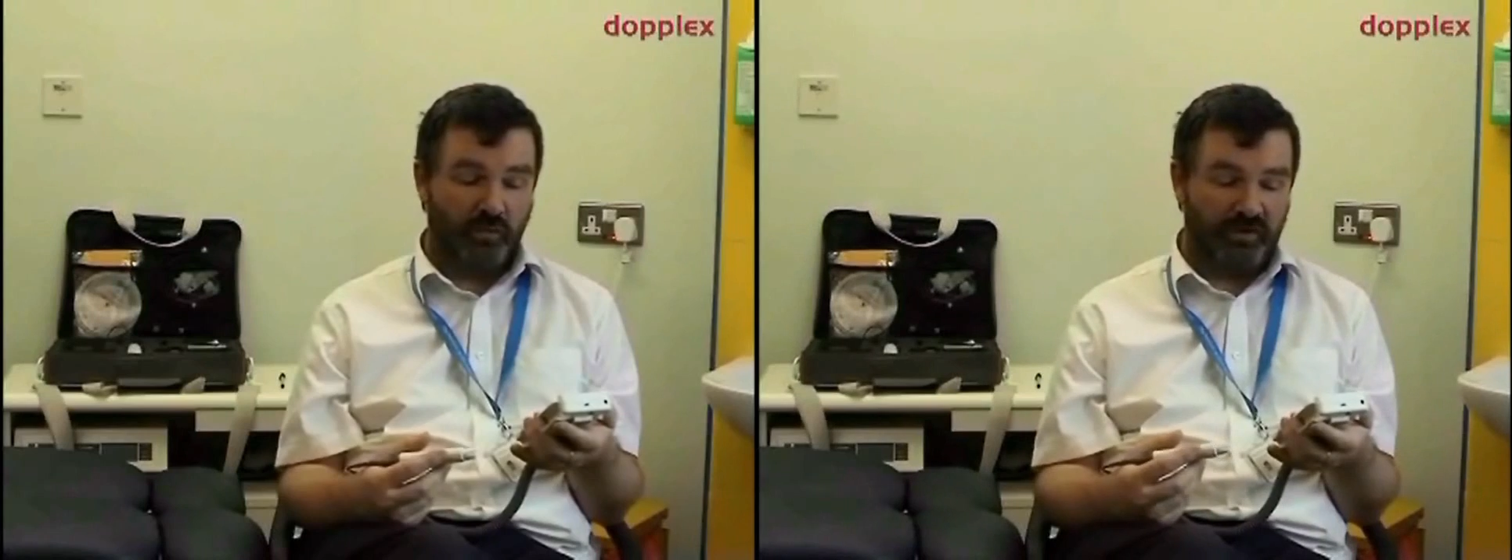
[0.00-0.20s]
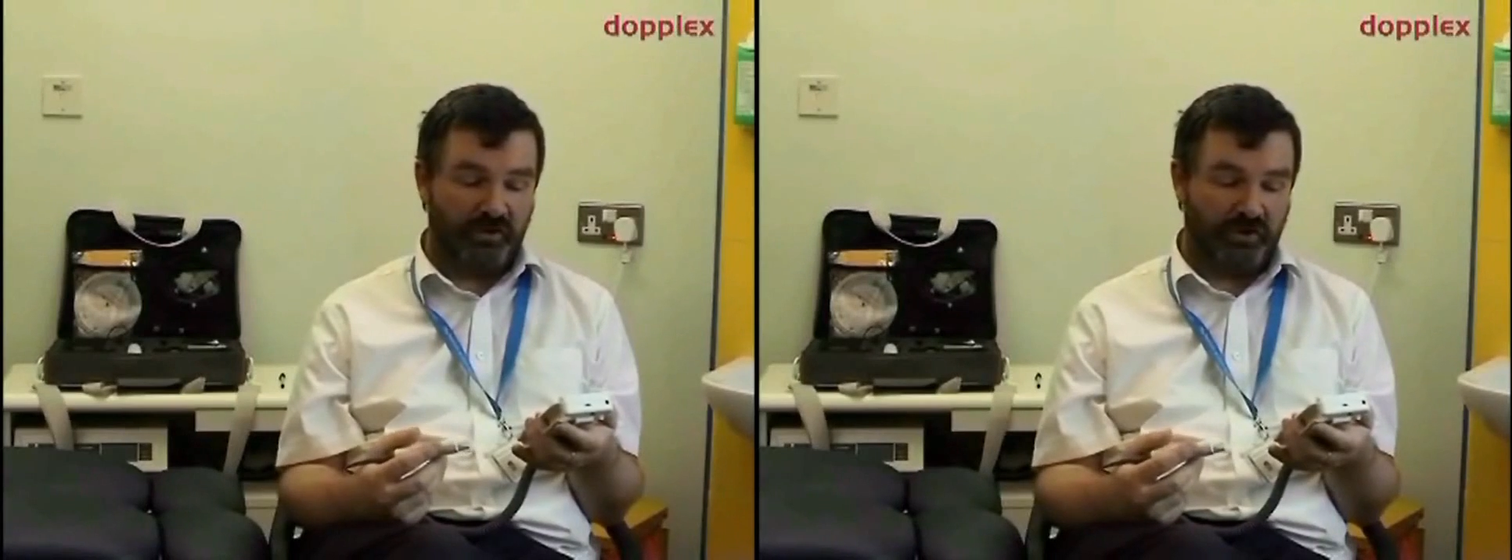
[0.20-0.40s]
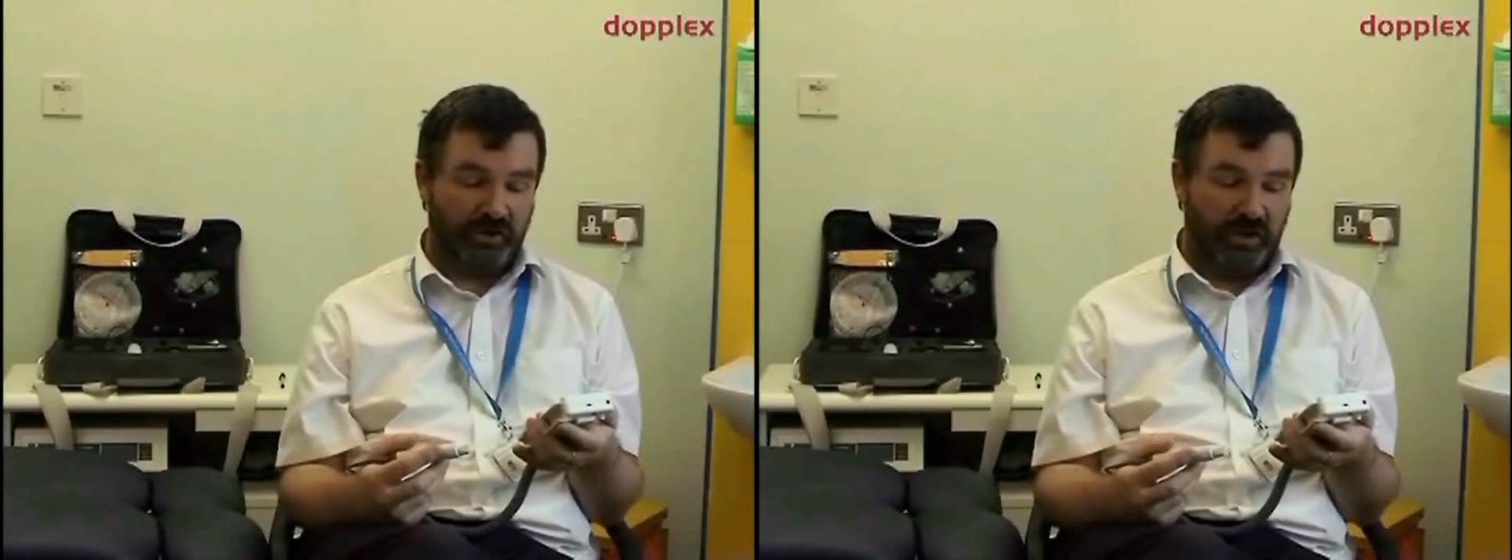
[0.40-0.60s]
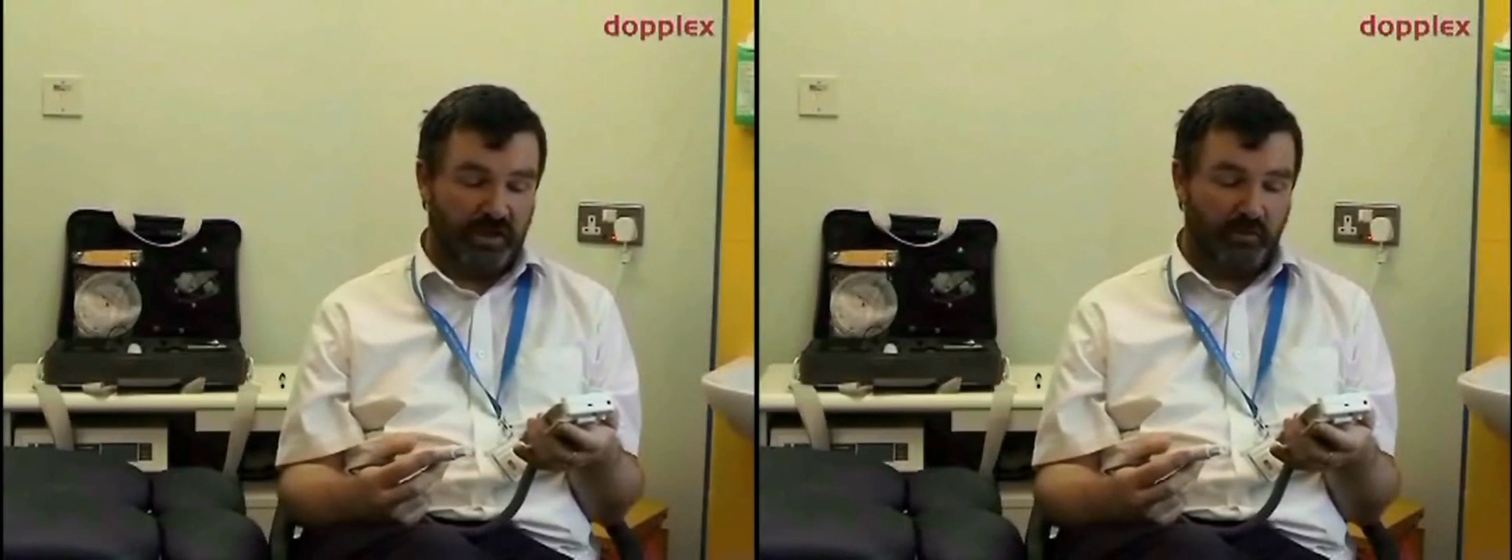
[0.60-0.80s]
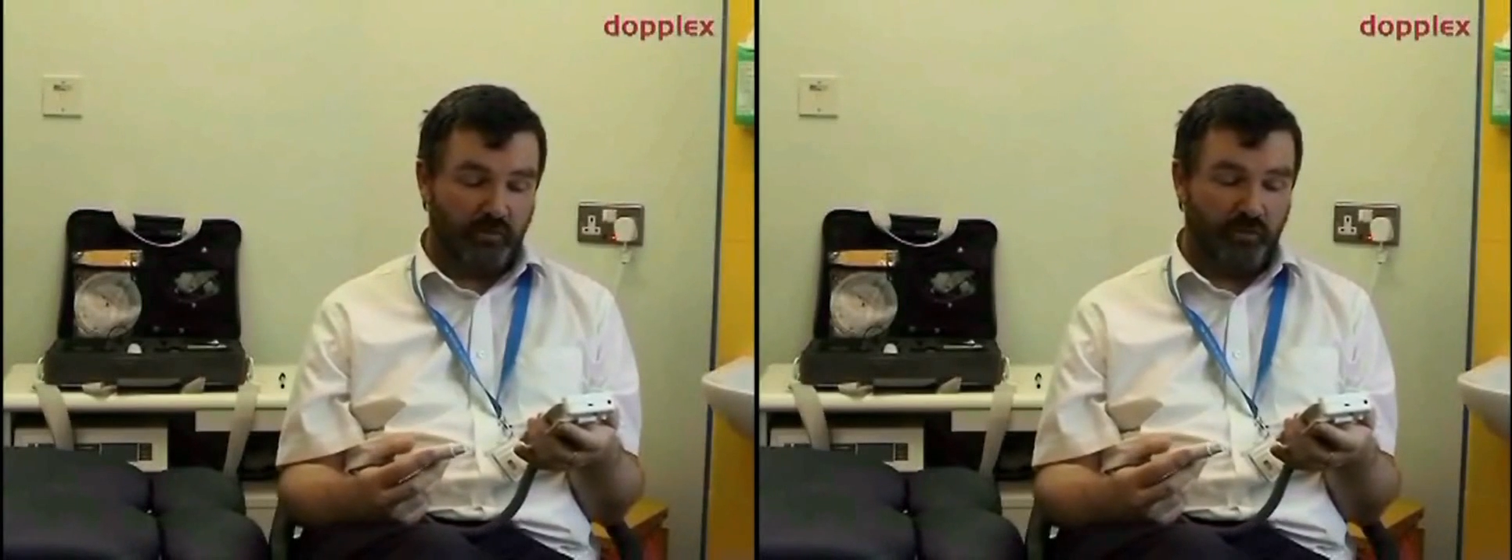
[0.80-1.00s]
which
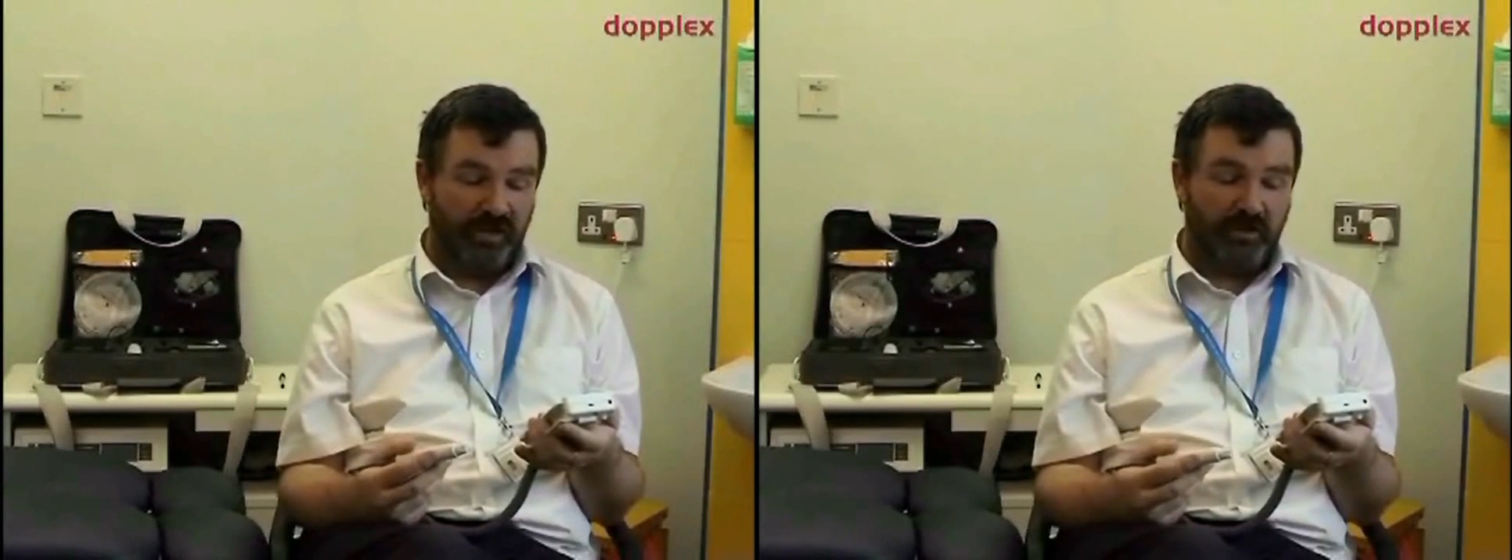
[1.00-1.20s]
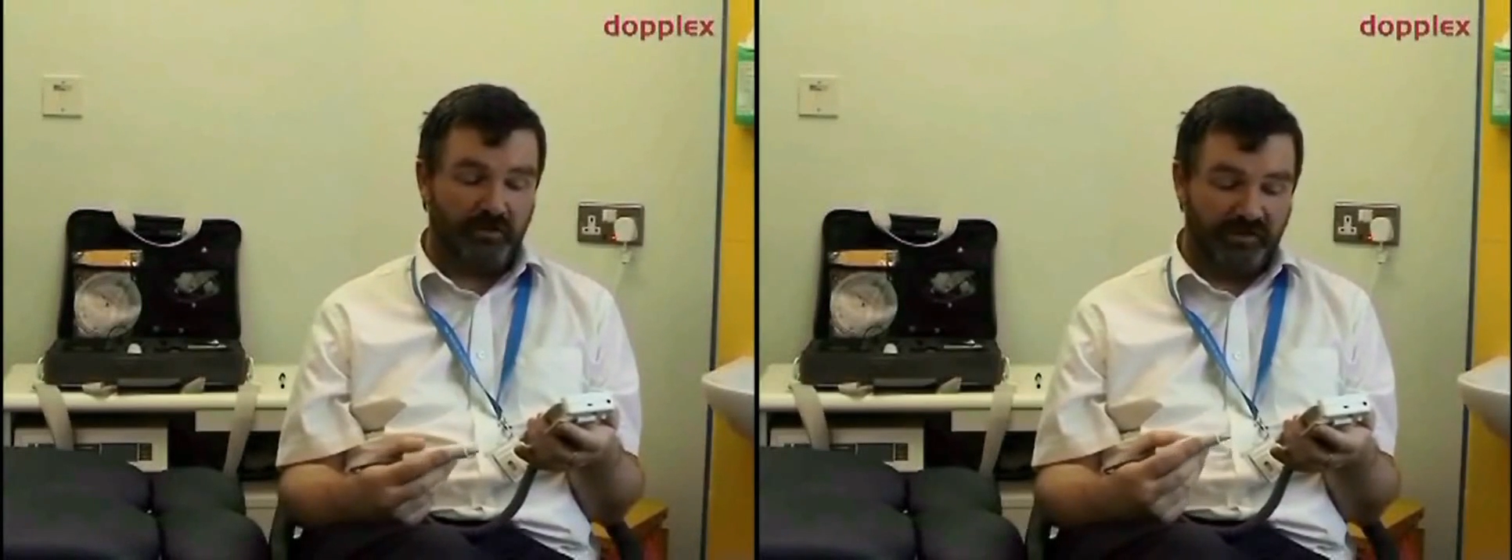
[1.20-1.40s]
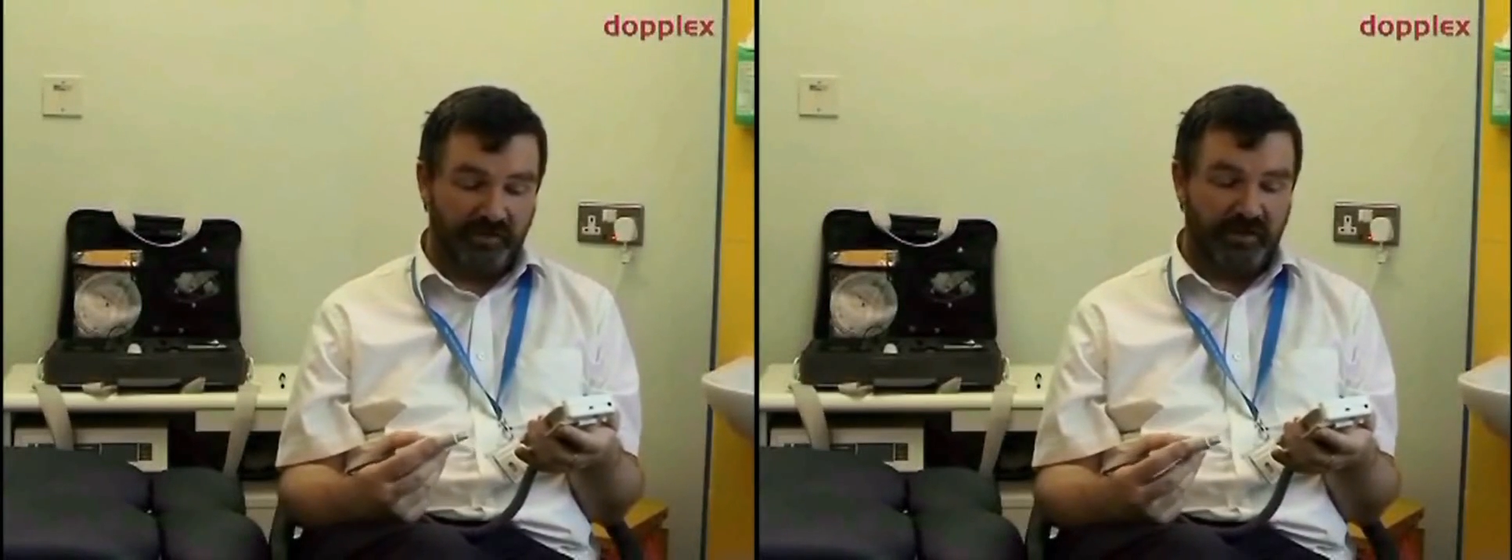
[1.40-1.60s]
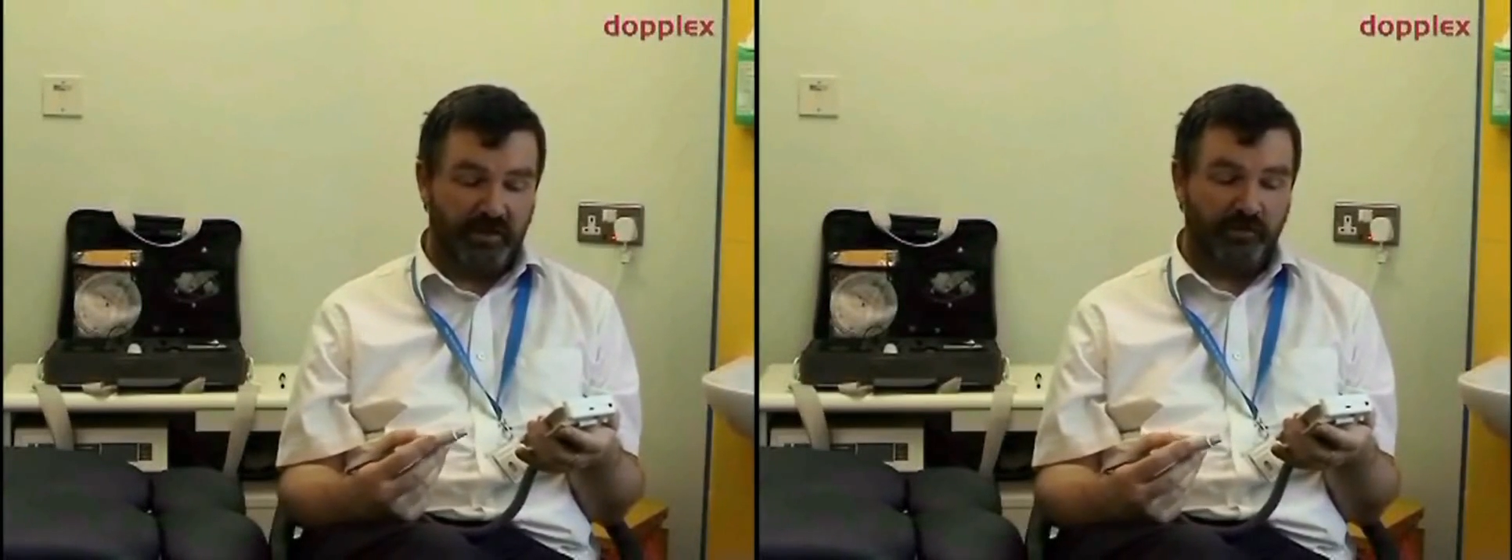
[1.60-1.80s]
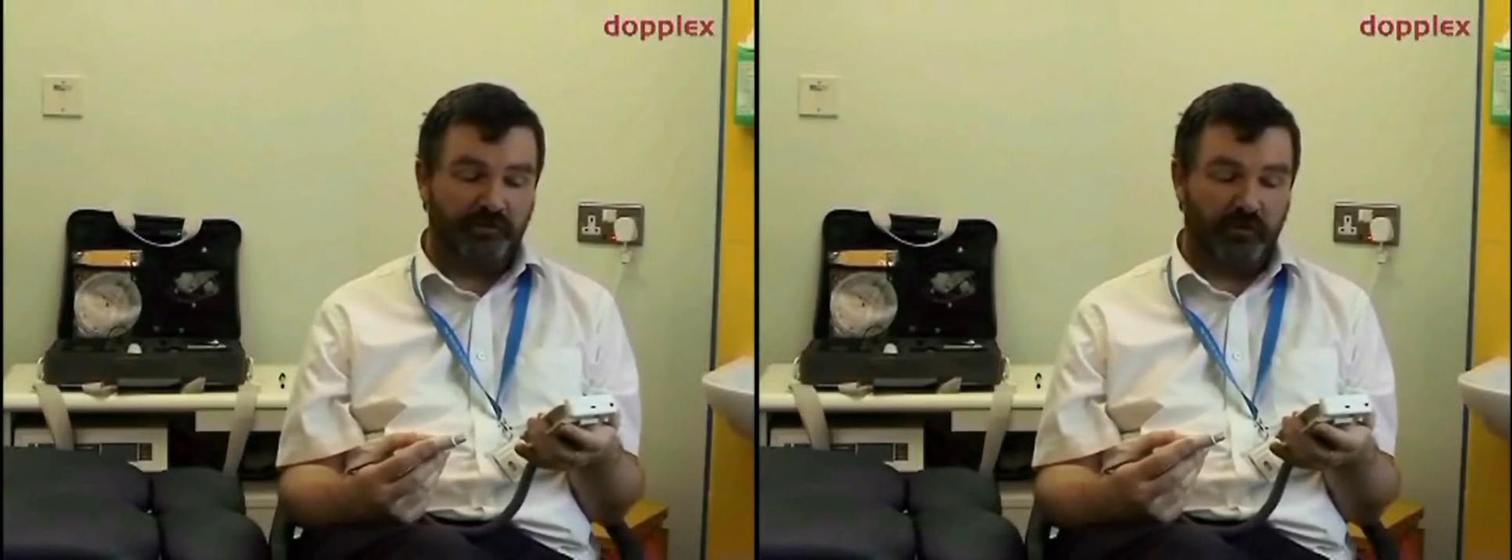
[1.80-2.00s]
will be increasingly
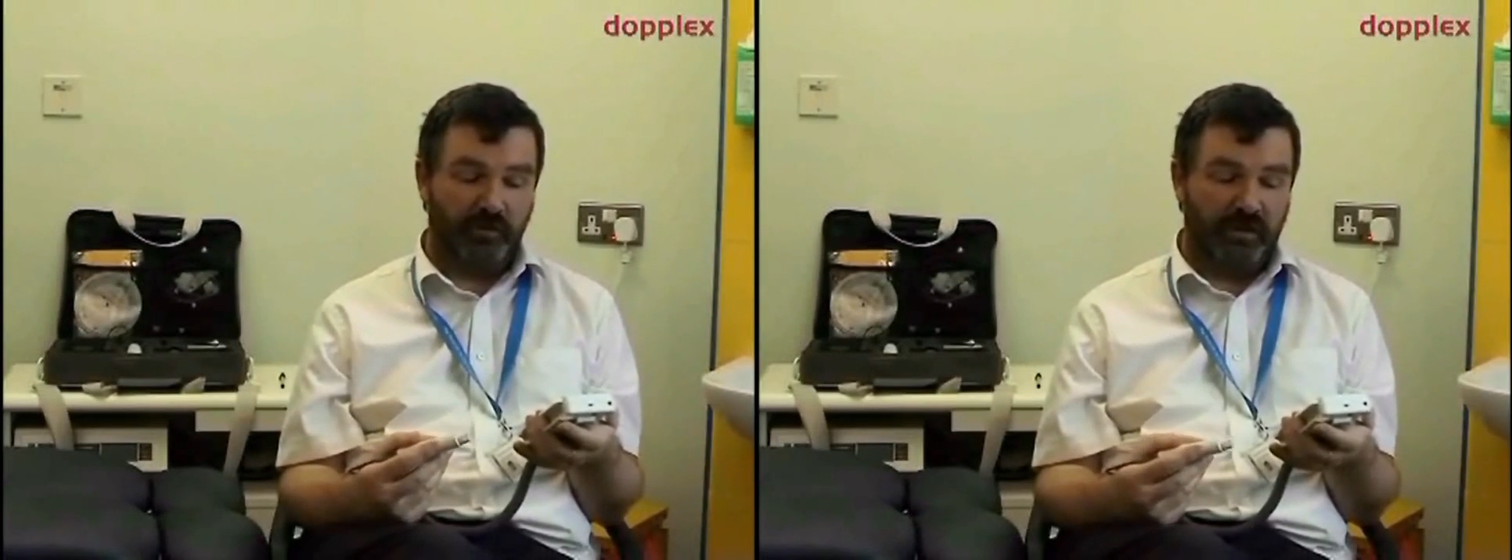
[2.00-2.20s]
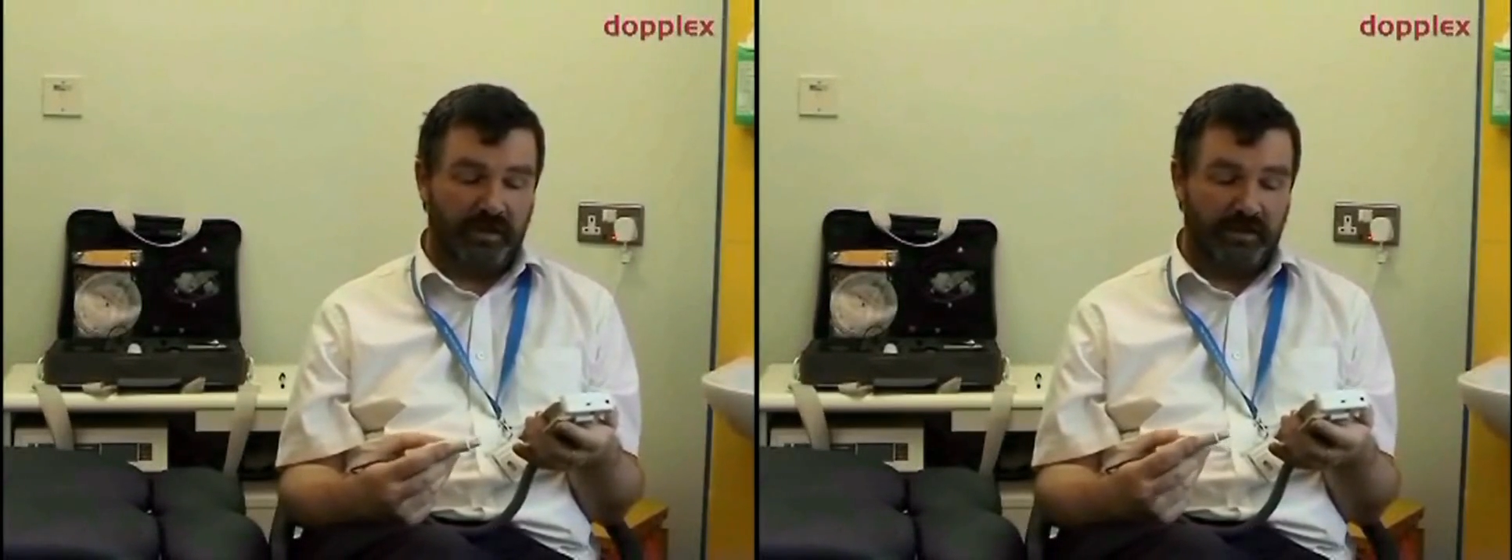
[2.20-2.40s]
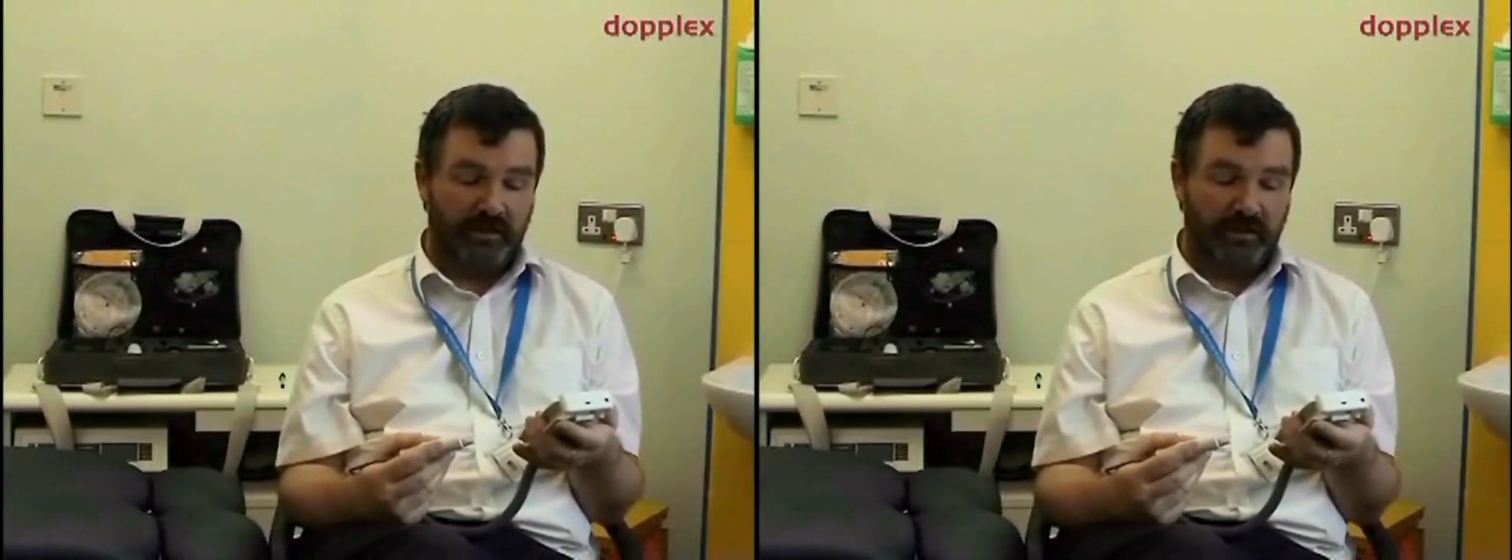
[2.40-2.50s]
useful